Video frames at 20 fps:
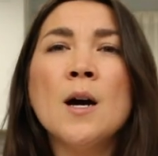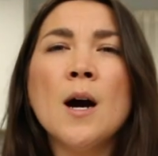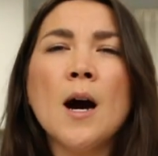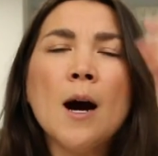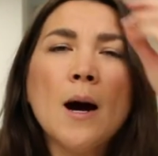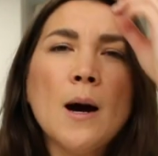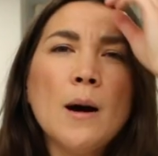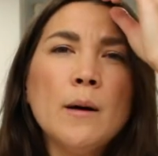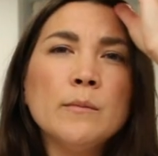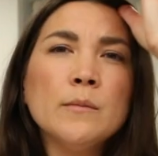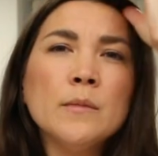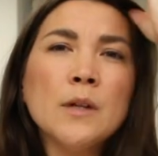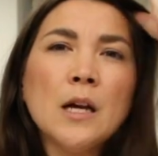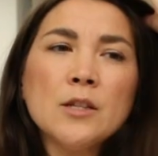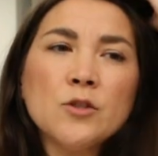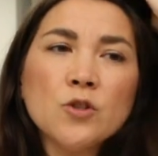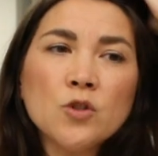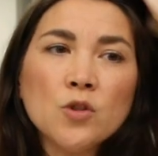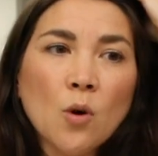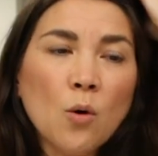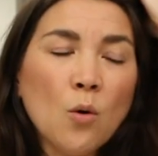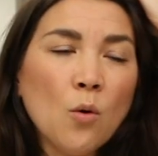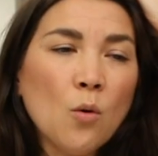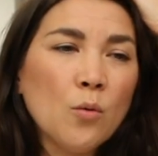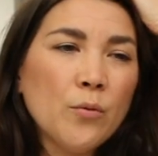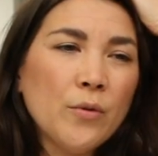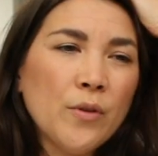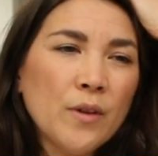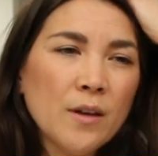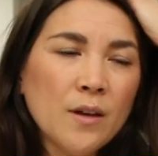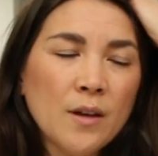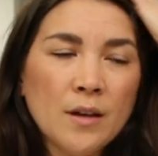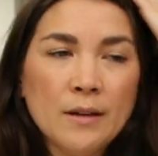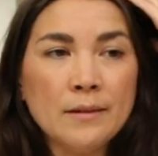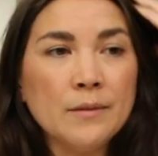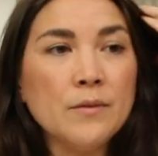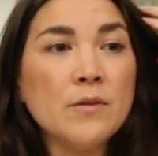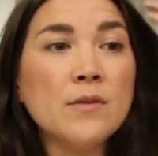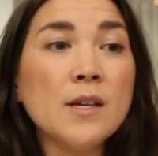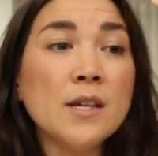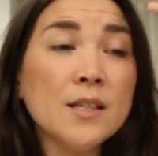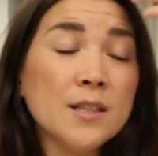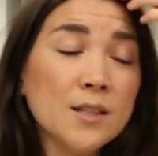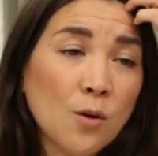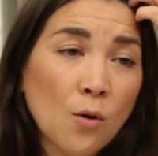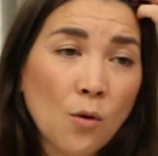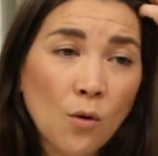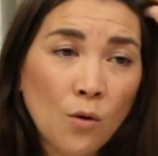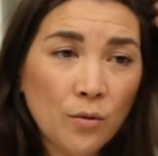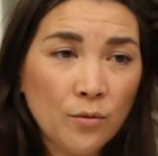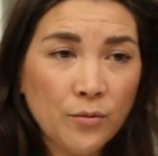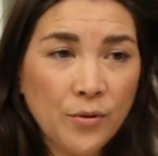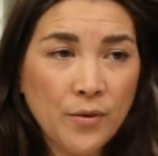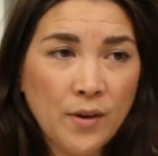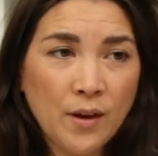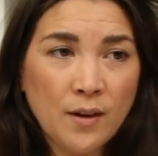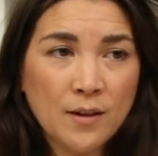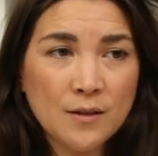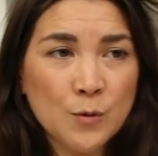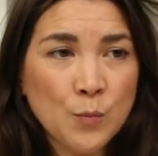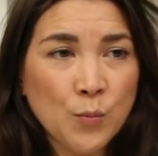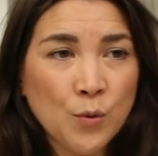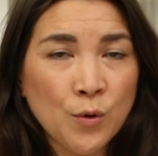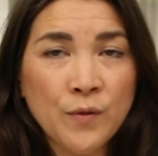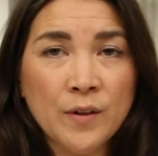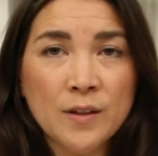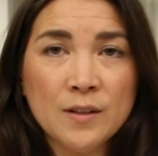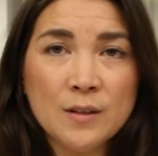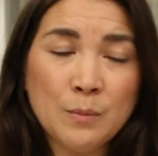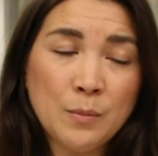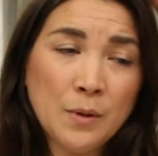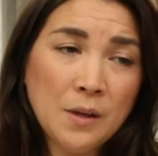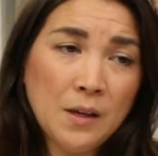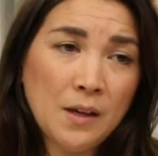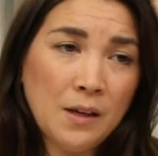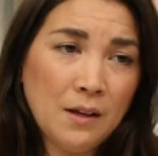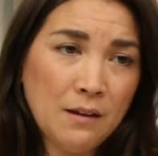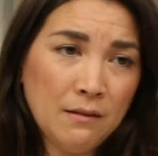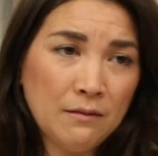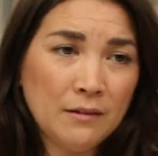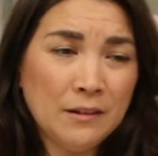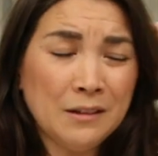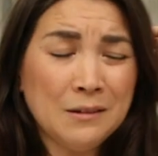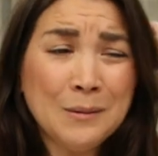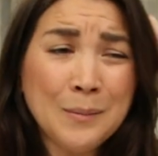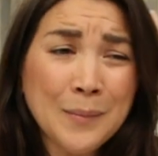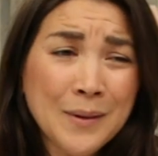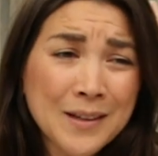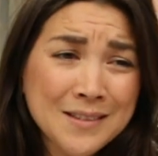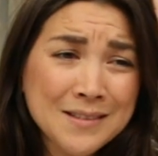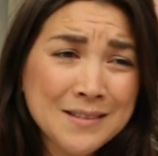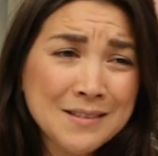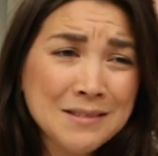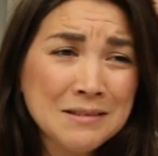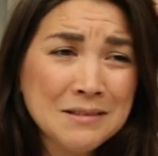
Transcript: So this whole thing is proving to be a little bit